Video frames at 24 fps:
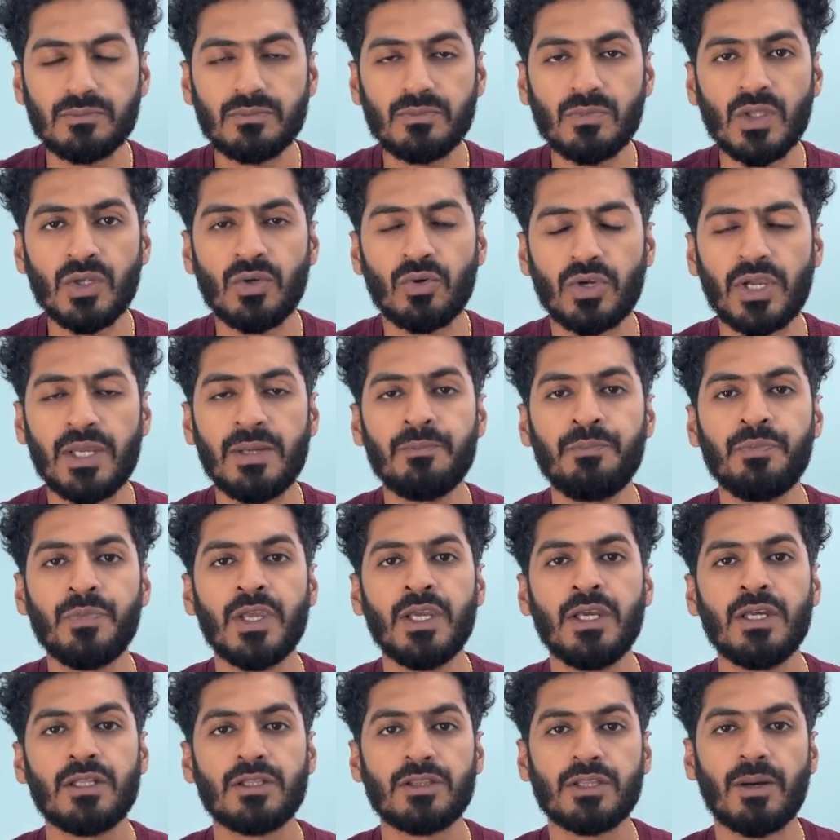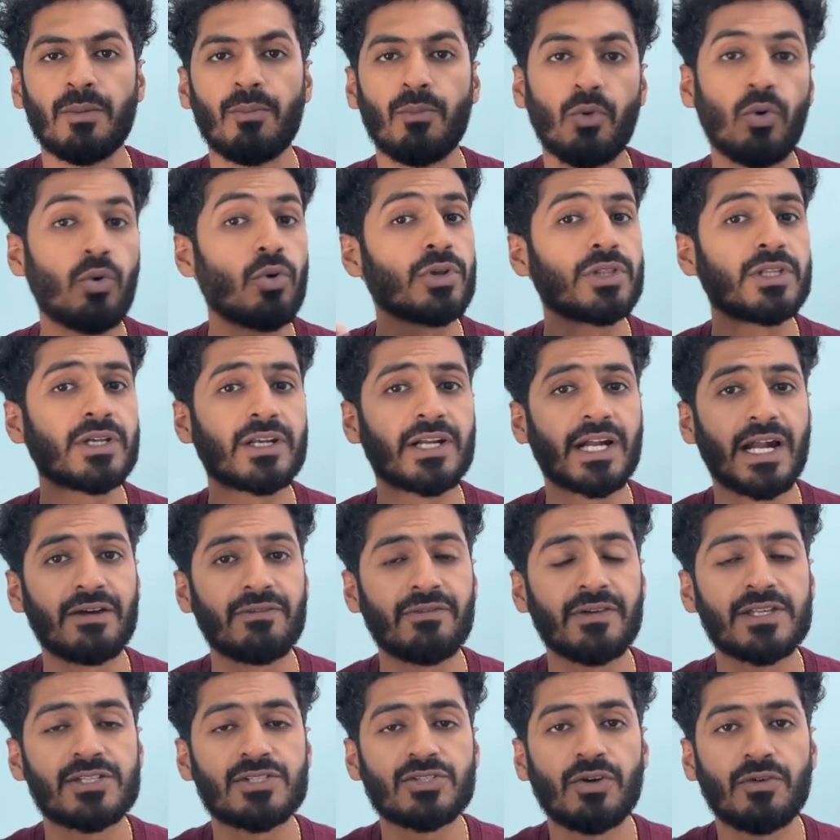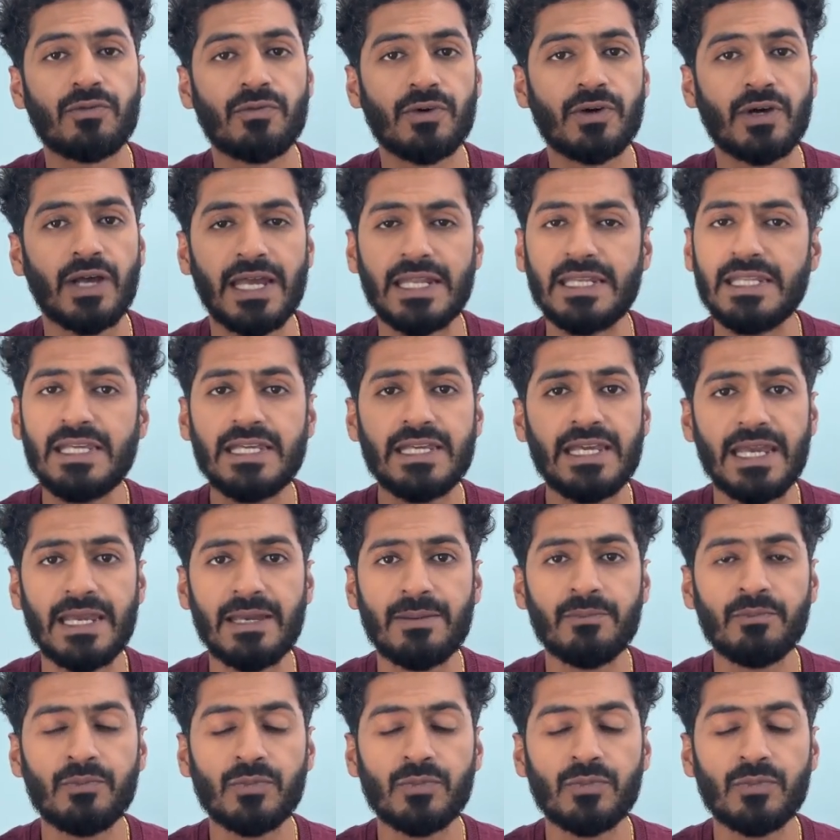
Okay, the more the graphics of any game,